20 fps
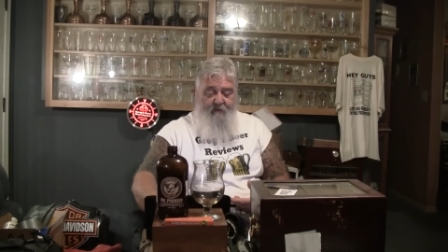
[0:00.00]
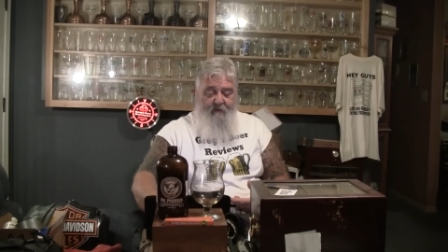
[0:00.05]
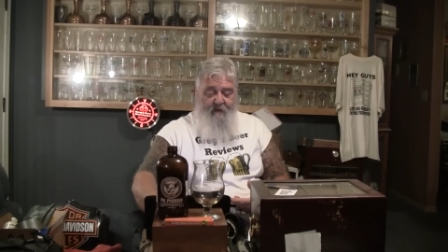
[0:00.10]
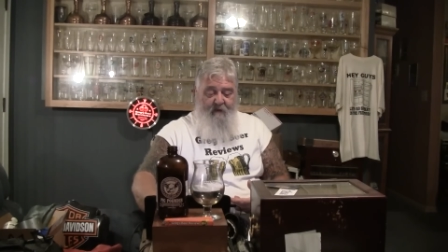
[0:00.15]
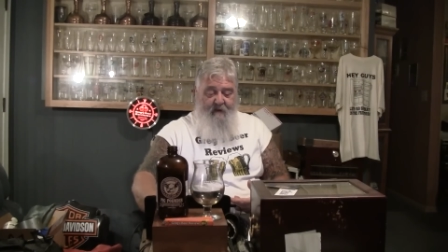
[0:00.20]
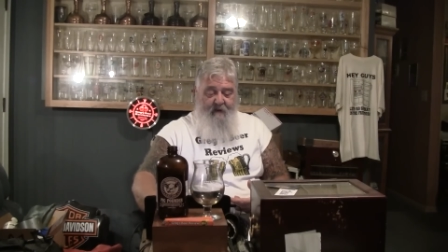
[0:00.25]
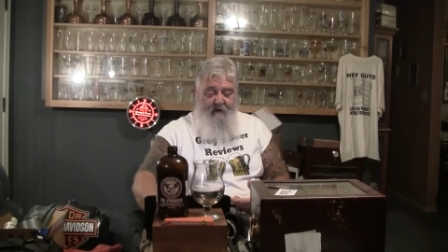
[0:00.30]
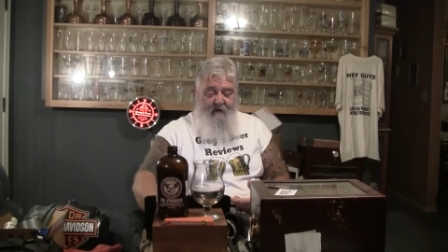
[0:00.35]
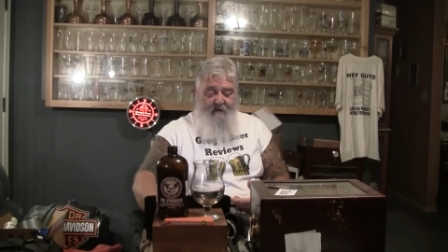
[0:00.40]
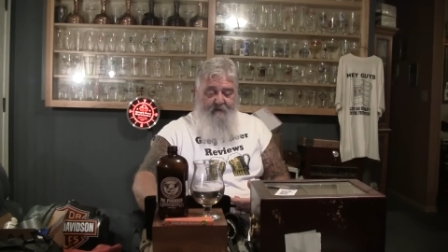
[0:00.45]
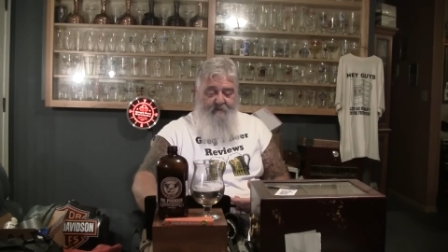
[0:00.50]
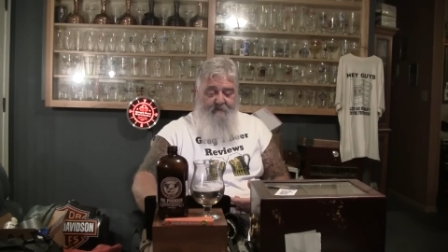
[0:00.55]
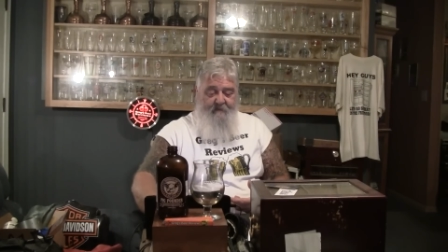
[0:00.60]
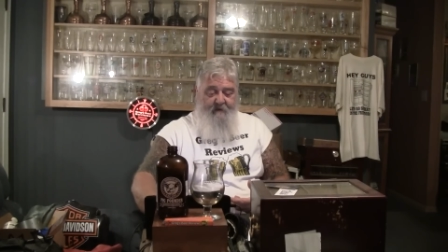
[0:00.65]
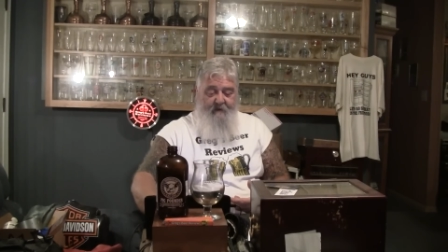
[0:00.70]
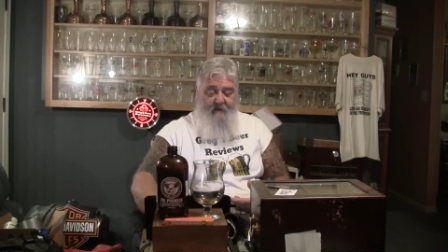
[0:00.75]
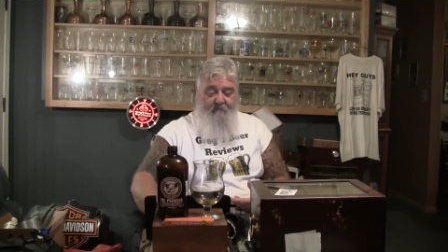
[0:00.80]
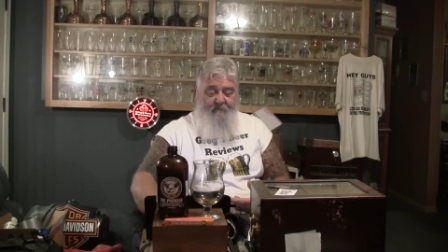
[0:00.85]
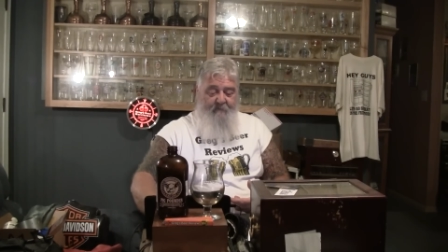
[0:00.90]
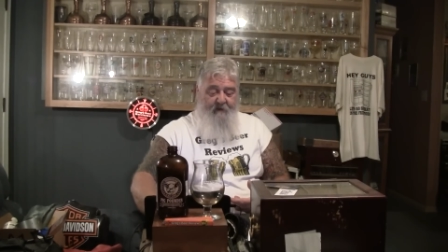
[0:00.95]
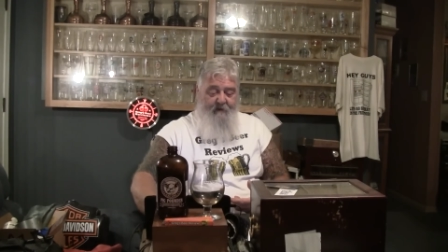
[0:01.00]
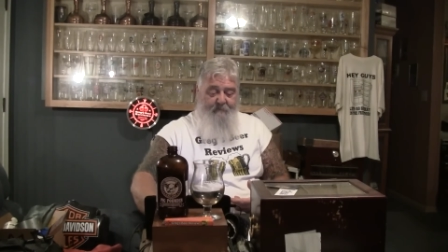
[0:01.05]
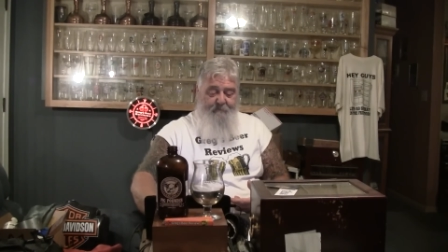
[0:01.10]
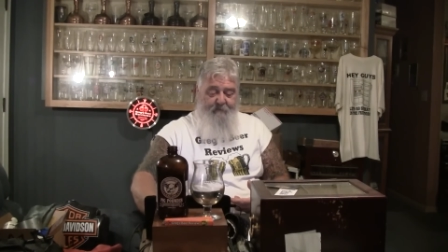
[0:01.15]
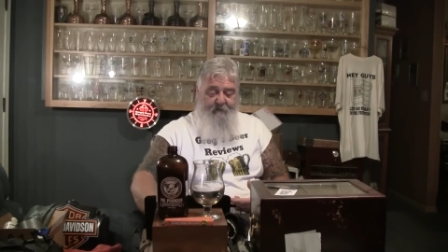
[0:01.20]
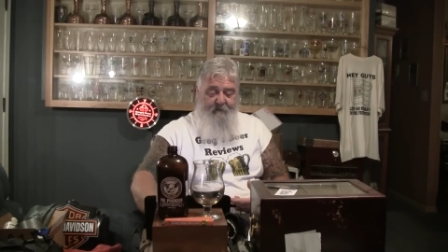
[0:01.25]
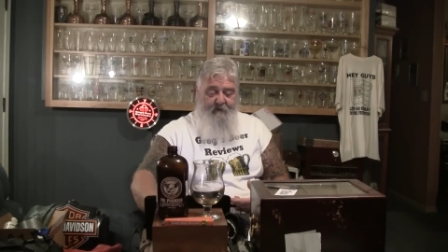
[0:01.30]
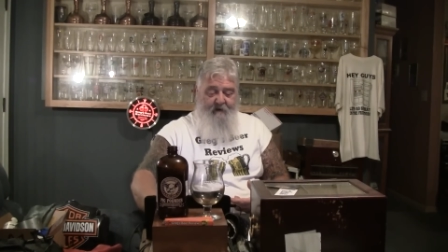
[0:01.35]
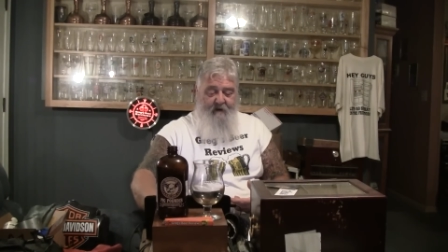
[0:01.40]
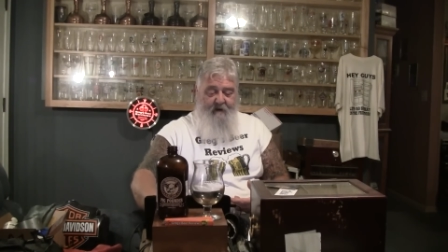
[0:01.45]
and Rate
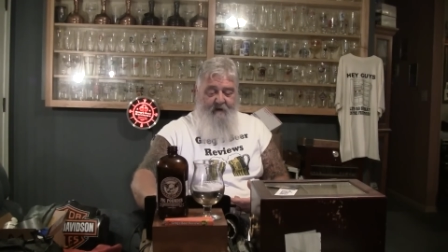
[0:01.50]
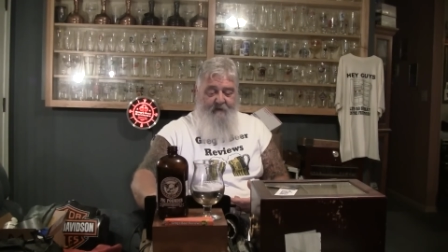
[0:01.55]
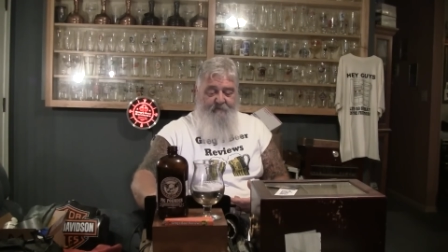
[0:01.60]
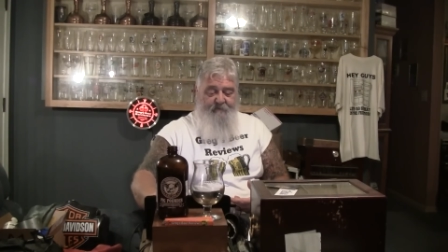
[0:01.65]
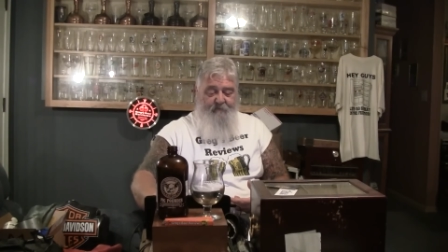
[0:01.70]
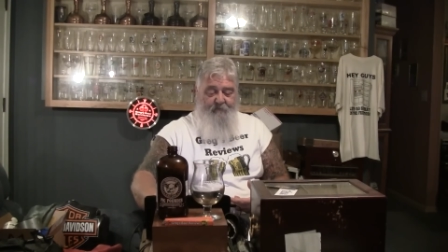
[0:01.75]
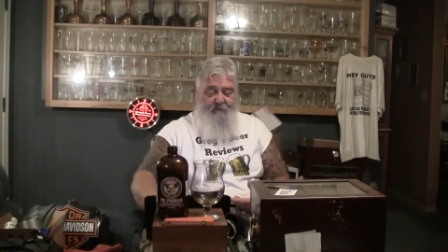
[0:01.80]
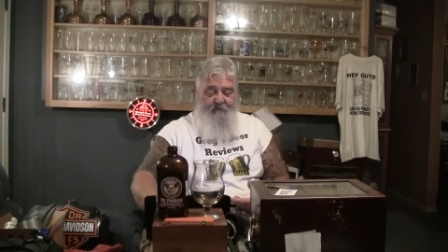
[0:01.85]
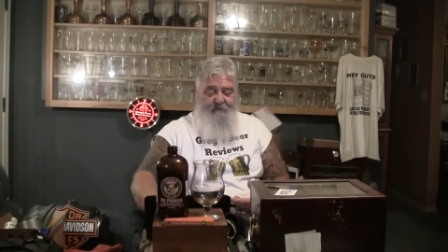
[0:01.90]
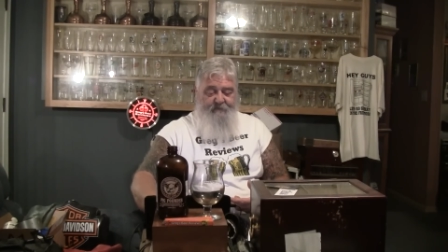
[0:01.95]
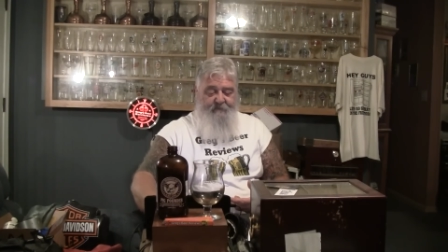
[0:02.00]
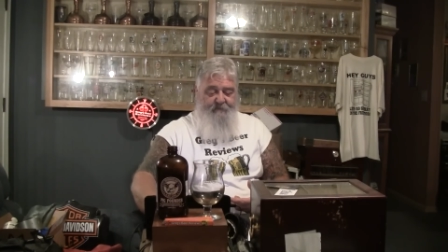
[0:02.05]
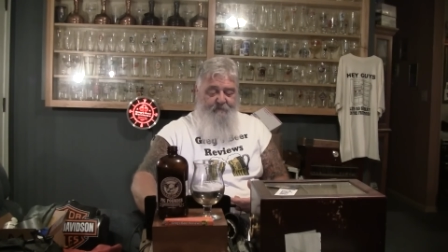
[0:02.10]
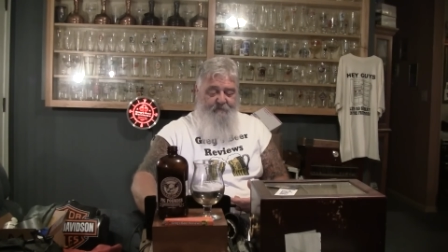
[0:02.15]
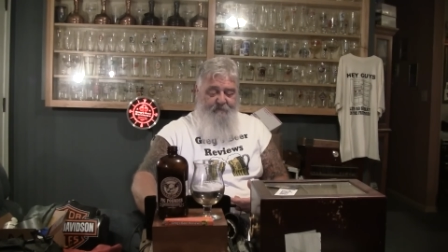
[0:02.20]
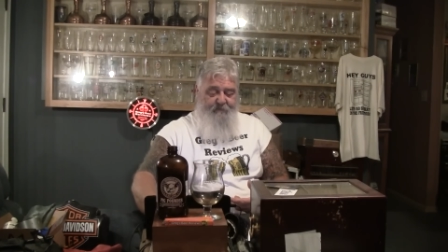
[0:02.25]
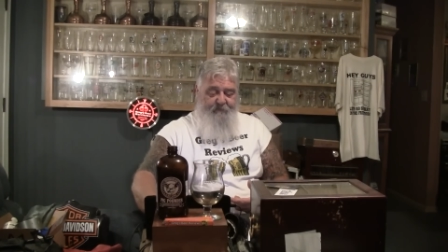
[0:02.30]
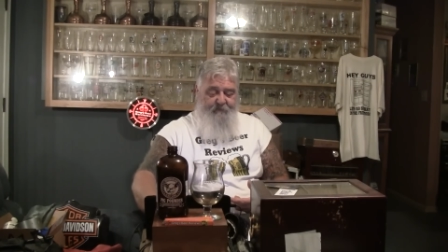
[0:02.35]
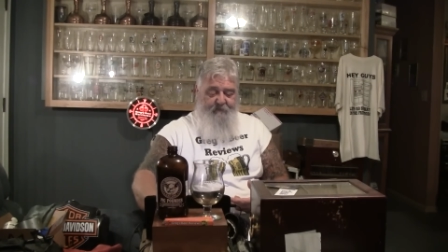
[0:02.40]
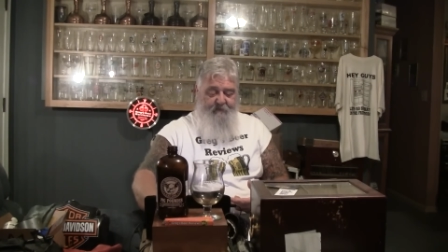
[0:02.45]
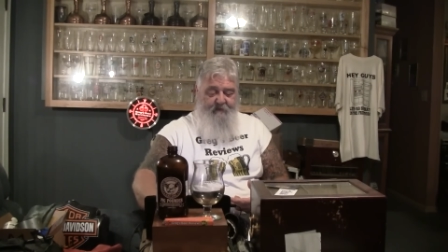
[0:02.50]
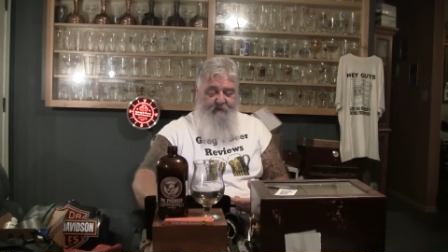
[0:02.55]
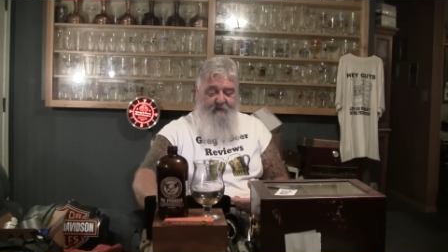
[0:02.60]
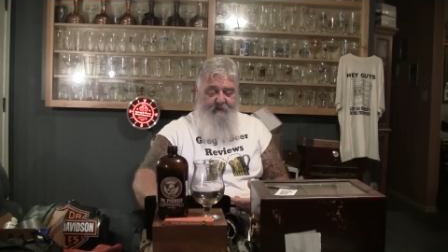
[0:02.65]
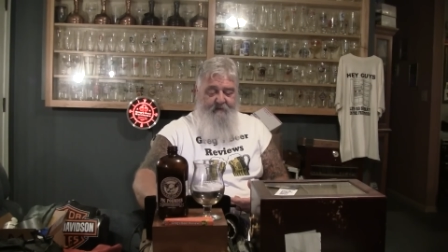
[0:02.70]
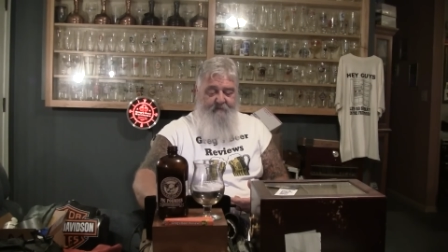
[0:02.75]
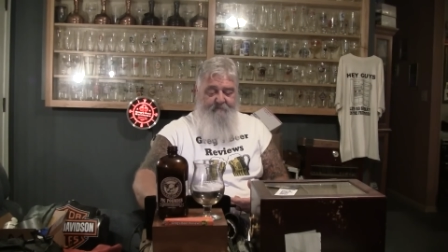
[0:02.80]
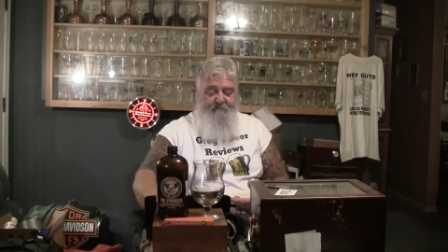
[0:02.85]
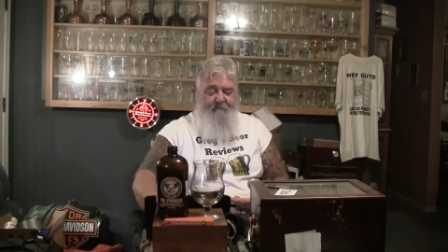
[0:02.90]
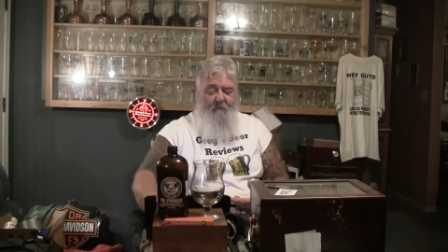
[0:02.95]
Beer has one, two,
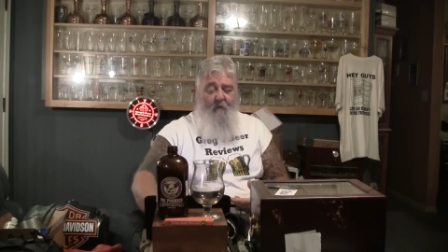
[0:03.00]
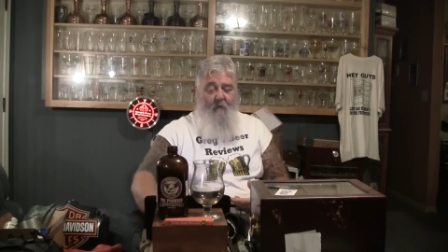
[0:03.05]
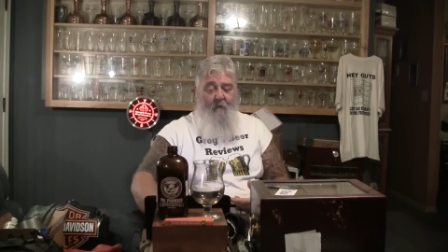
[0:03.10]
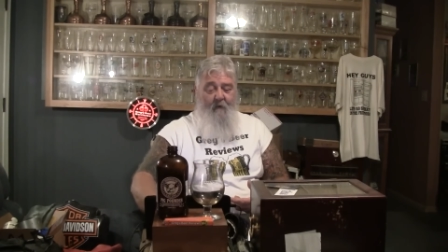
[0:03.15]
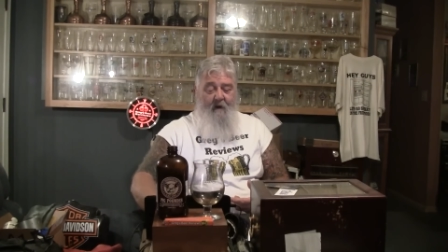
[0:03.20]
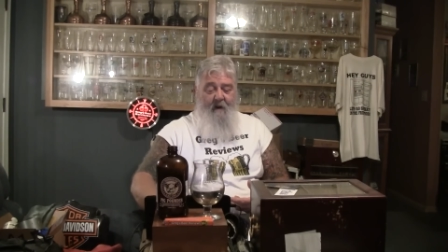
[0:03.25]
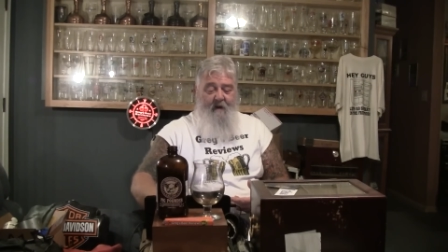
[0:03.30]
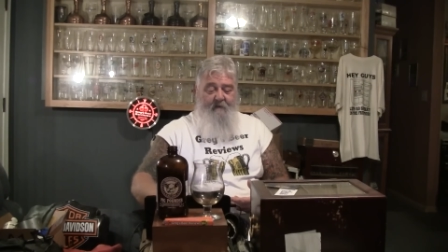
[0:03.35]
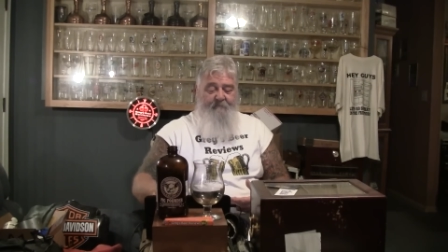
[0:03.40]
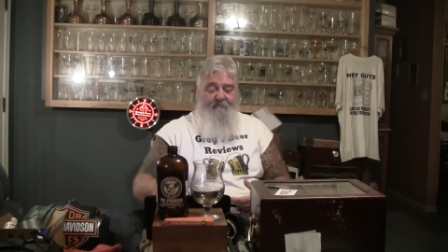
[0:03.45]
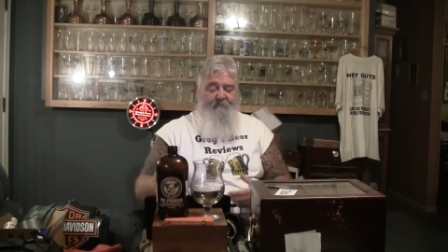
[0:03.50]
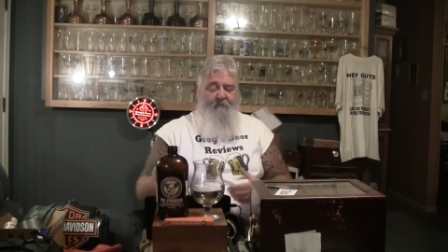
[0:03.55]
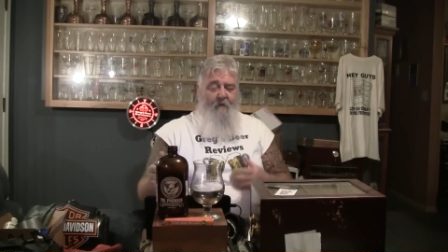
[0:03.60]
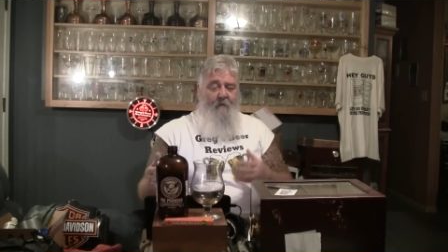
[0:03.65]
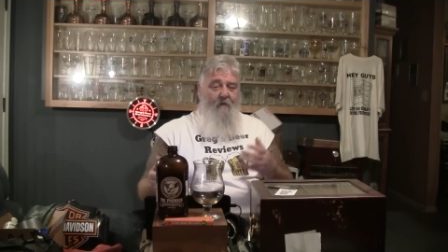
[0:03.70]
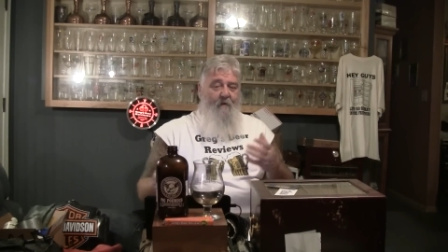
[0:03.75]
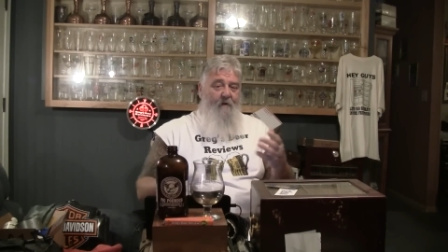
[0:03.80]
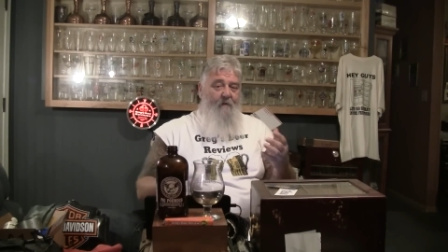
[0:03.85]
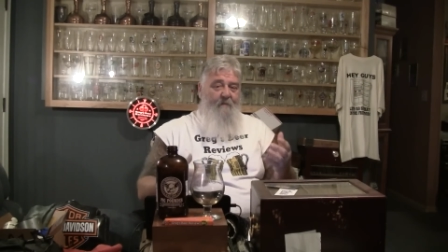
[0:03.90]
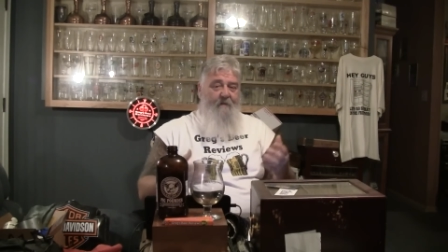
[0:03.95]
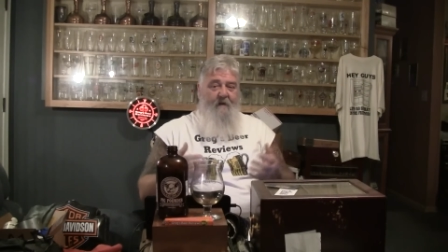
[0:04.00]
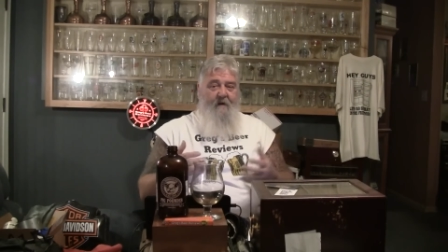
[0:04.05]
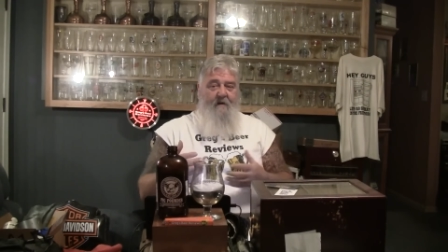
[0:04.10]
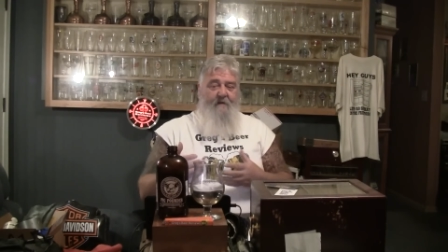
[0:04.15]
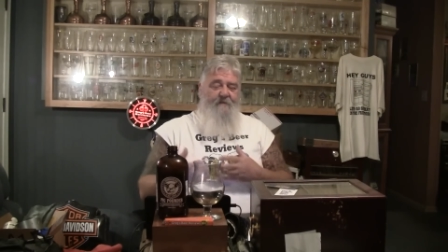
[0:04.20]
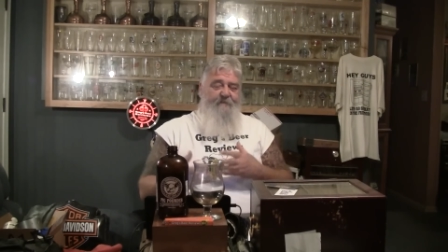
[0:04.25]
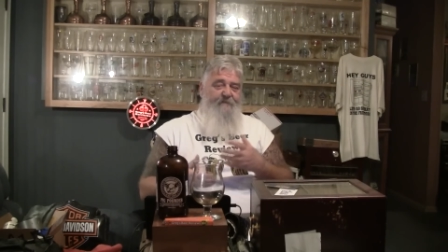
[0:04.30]
three, four. Has four on there.